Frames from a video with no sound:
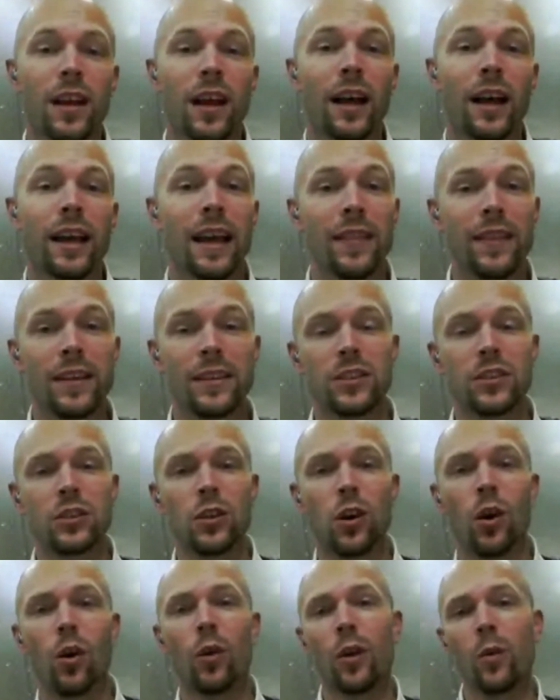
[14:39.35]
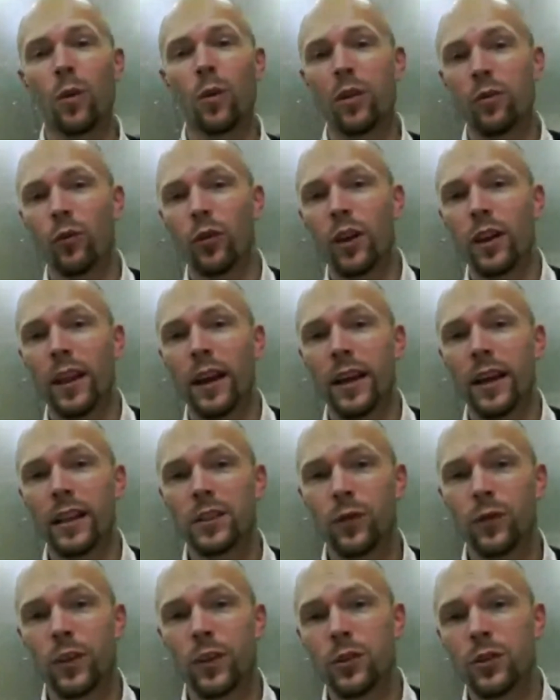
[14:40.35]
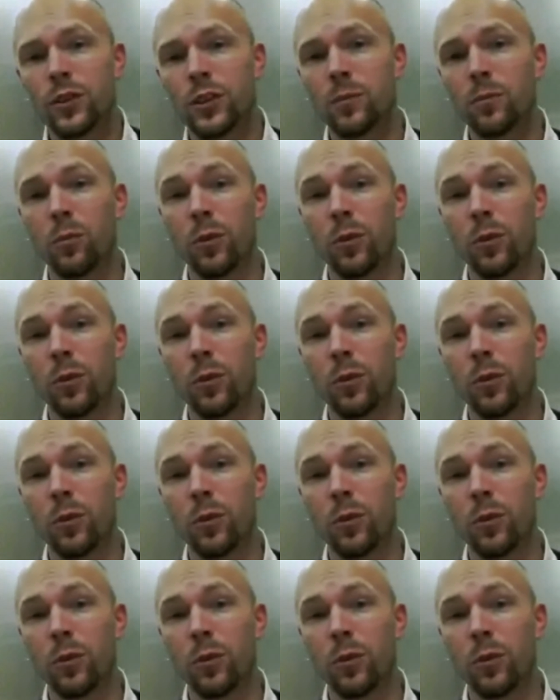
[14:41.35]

Again, this is Corey with Freelance Fusion,